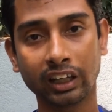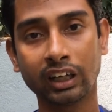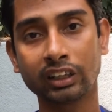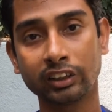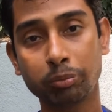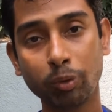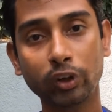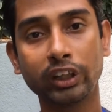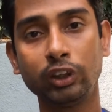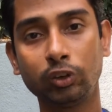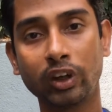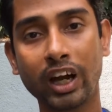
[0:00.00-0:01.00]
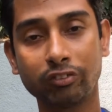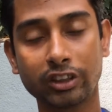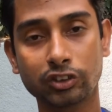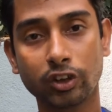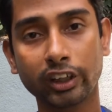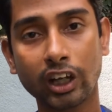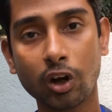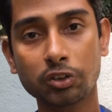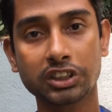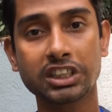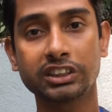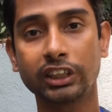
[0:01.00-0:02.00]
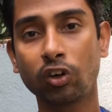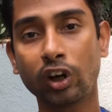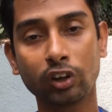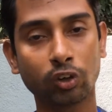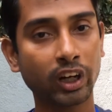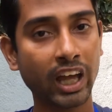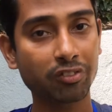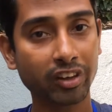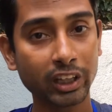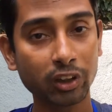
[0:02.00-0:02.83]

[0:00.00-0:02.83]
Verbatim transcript: are reporting to have destroyed houses, they don't, don't have